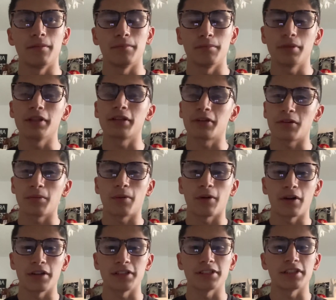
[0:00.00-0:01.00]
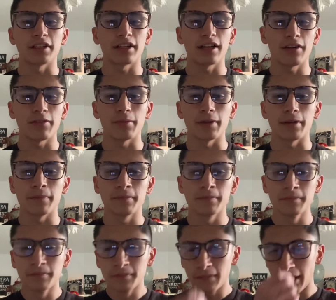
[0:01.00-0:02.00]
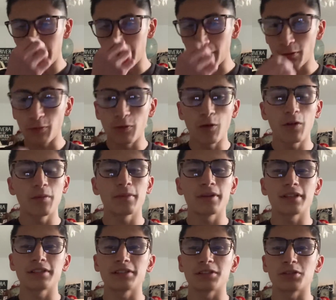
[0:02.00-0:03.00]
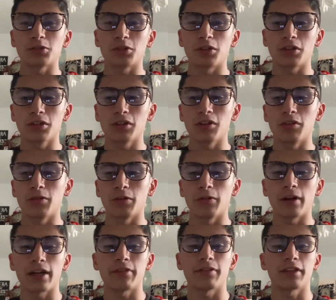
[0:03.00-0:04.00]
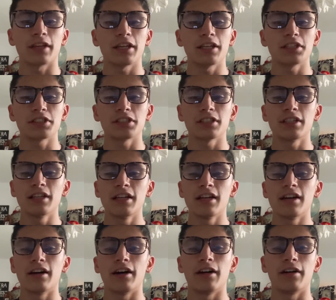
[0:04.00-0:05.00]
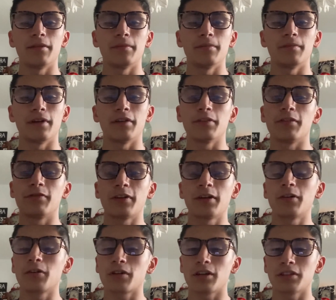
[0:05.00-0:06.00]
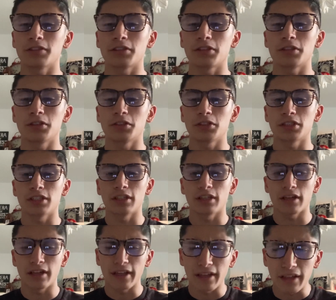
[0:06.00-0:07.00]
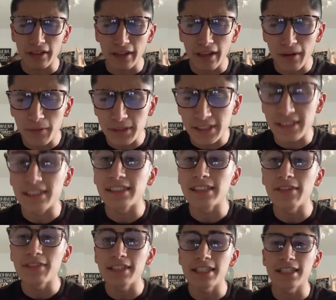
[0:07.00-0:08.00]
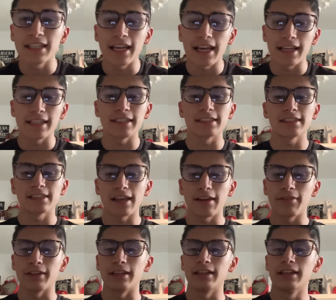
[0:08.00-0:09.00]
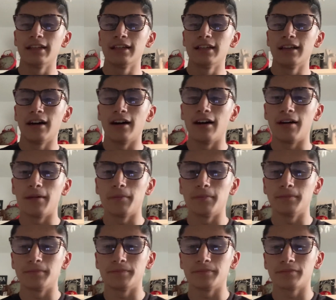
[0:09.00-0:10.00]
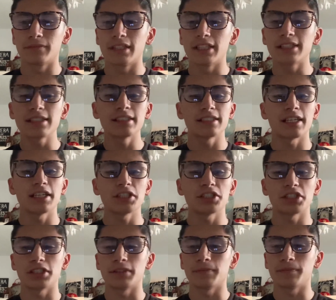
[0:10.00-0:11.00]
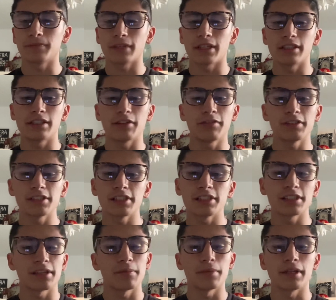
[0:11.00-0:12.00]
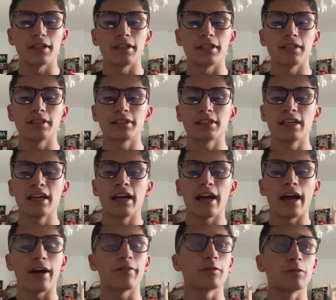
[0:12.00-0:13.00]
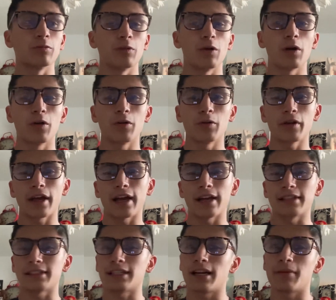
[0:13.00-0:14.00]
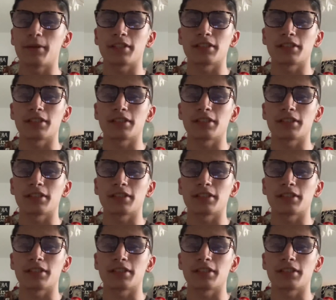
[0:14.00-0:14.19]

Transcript: political parties in the government. And they were formed because the struggle over ratification of the federal constitution, and that was in 1787. This contention and differences in opinions have grown as time has